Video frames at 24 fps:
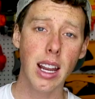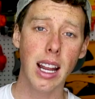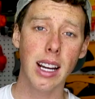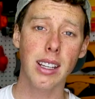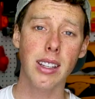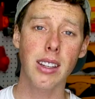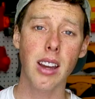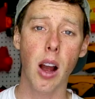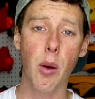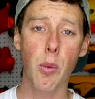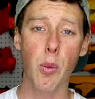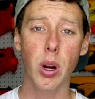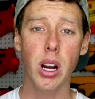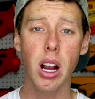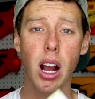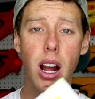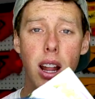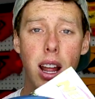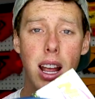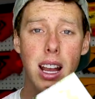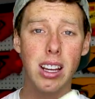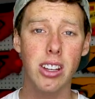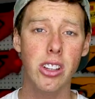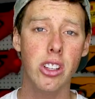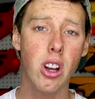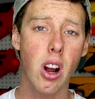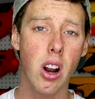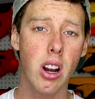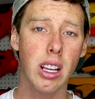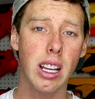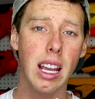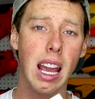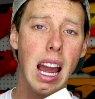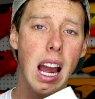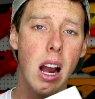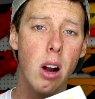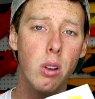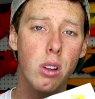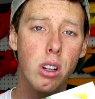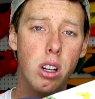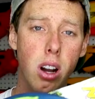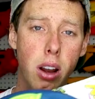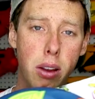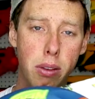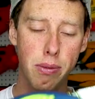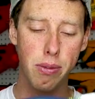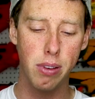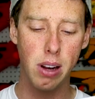Next up, we got a Sonic
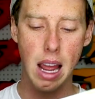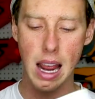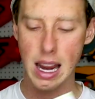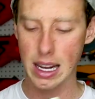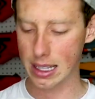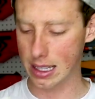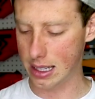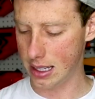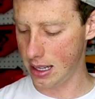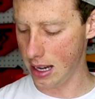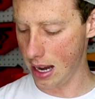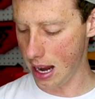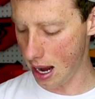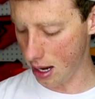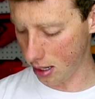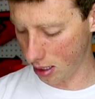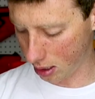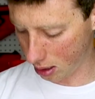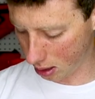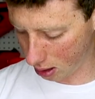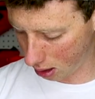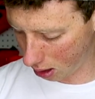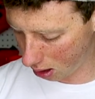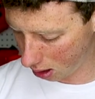Howler, a flying disc